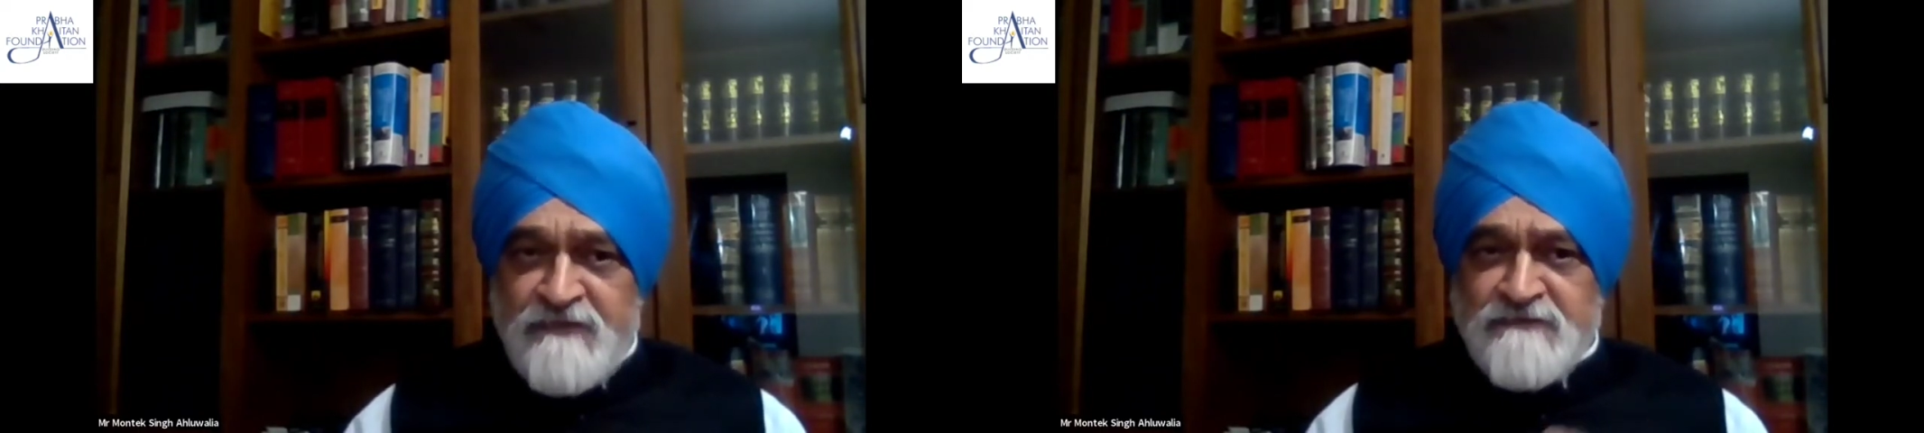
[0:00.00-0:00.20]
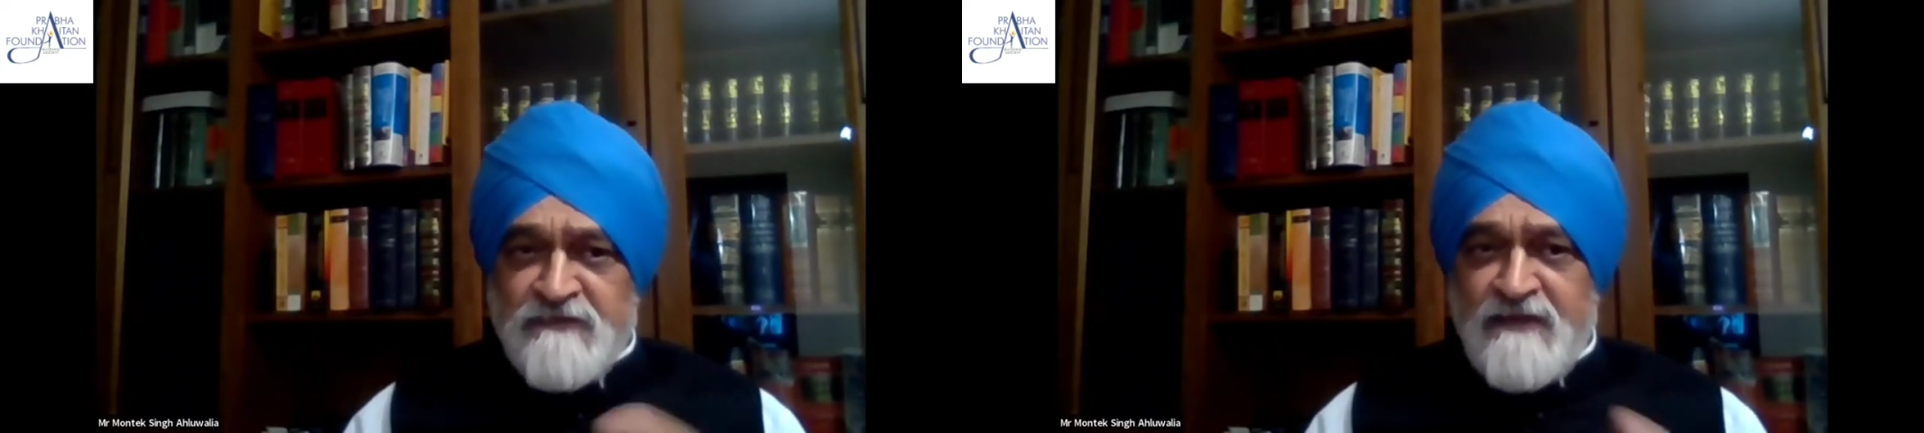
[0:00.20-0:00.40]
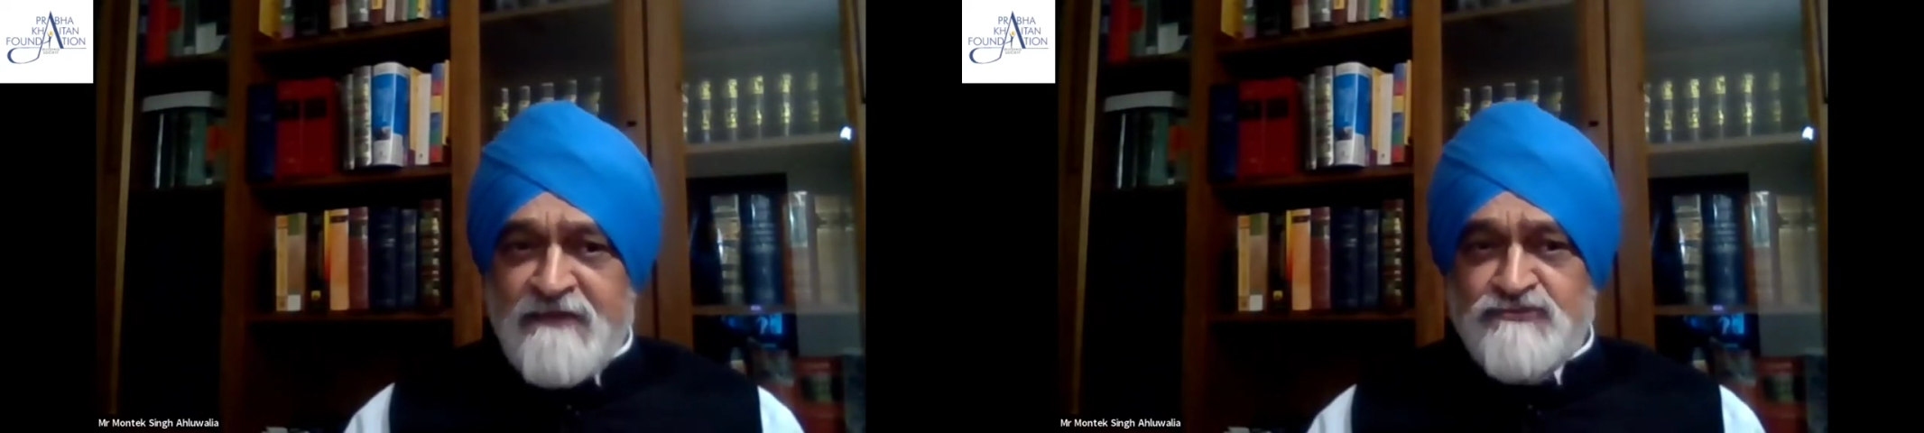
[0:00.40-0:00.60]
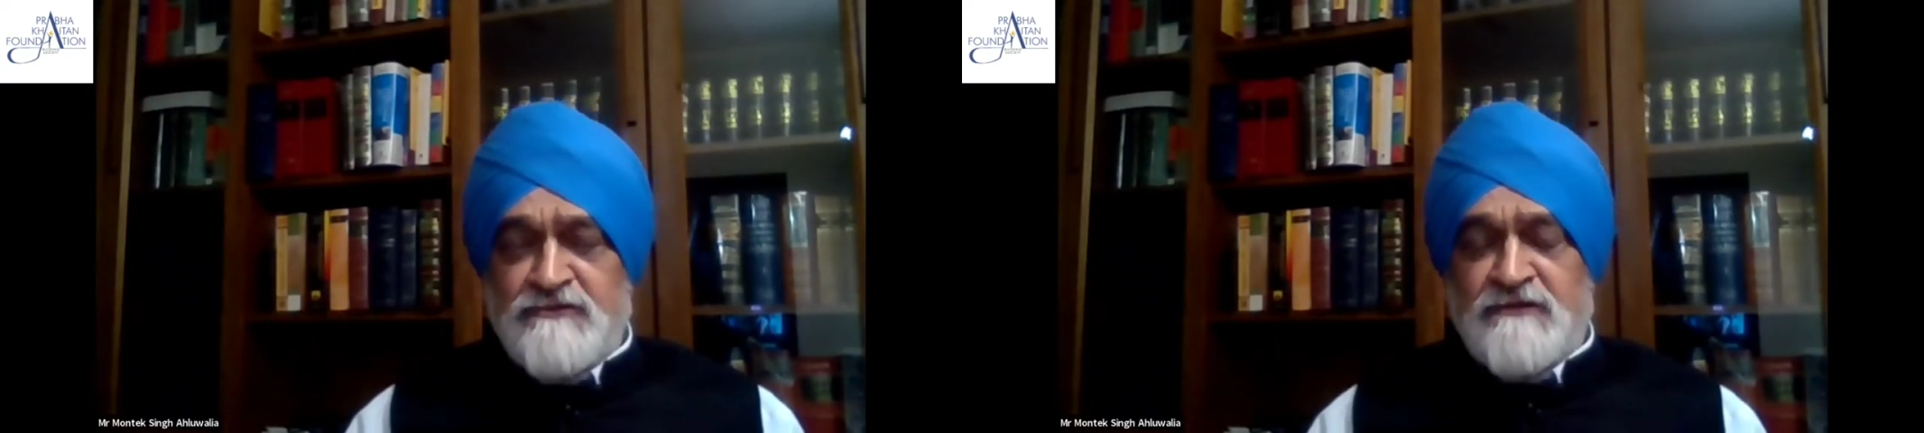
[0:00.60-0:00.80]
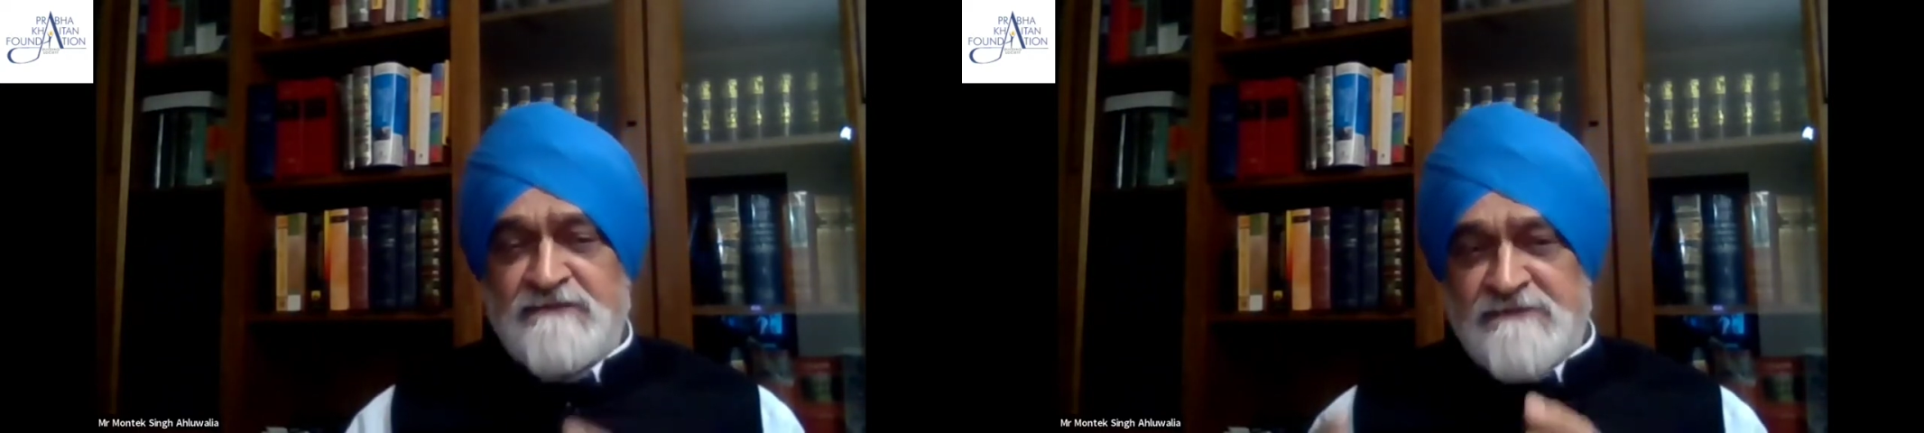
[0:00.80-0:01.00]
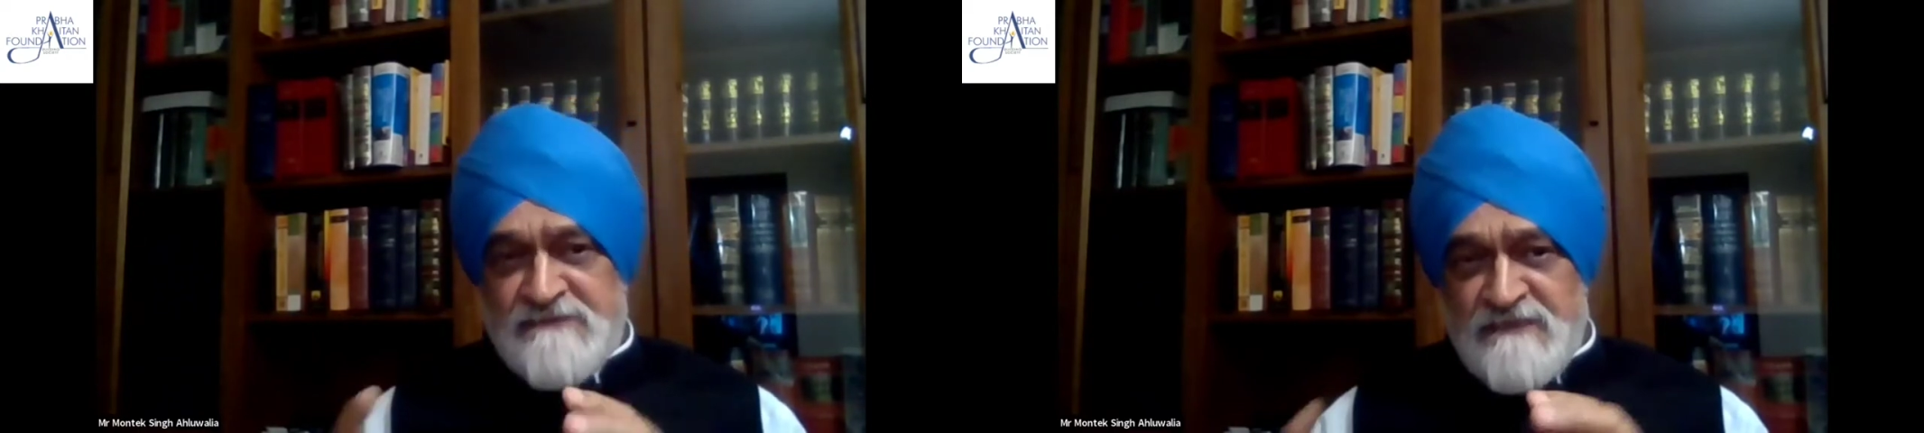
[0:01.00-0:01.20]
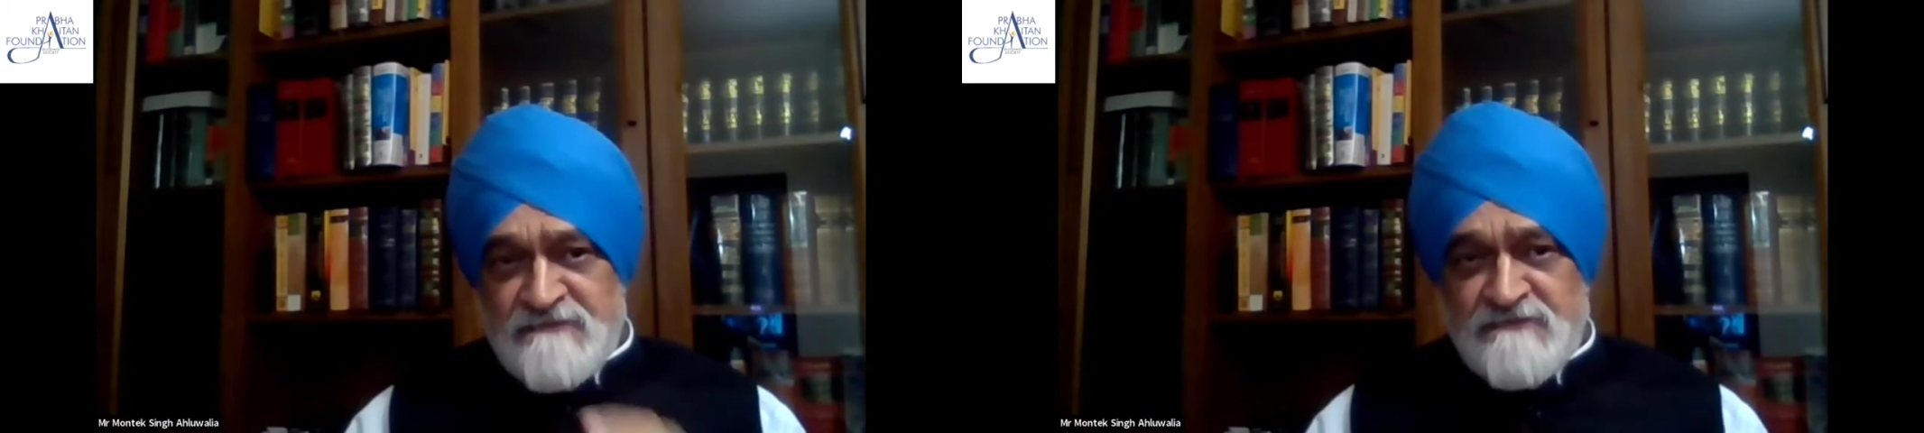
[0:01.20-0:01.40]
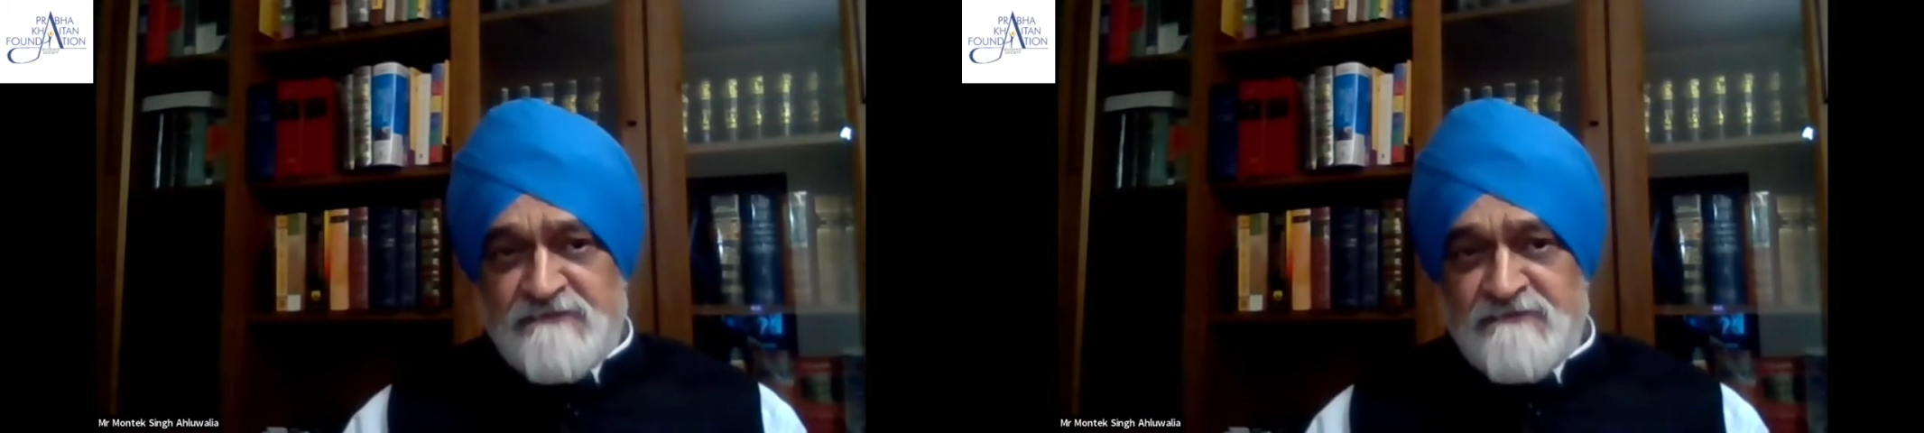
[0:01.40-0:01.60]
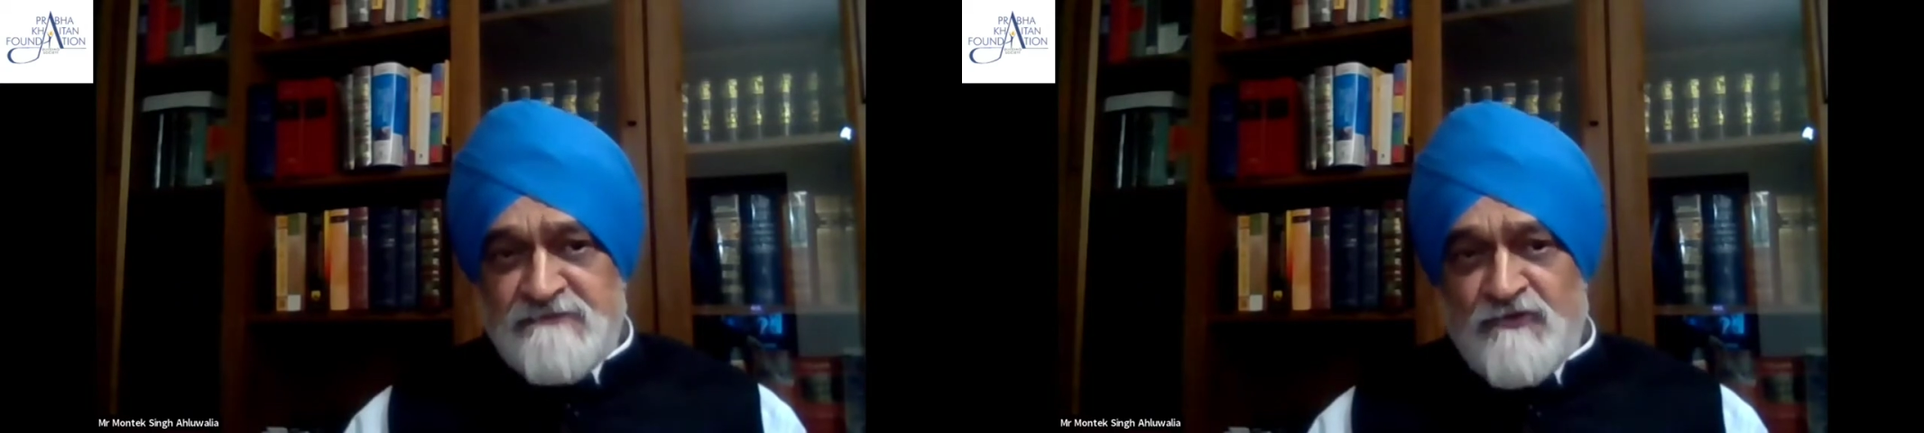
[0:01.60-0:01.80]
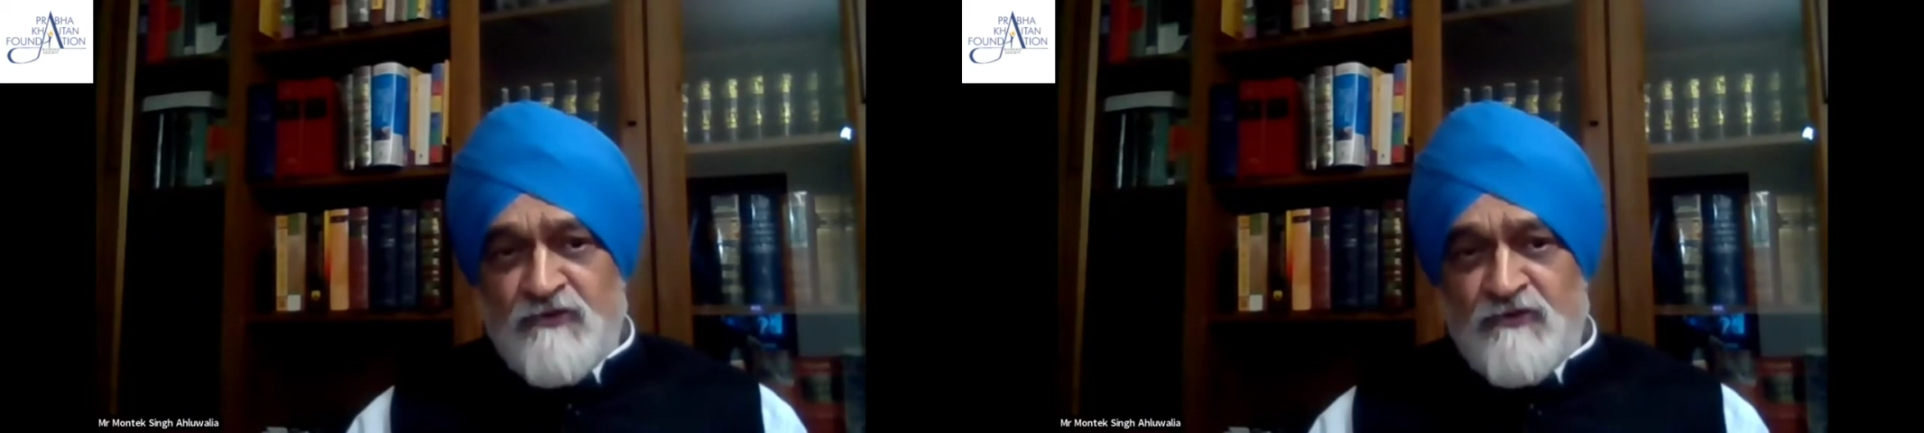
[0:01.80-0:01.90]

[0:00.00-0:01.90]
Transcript: intellectual consensus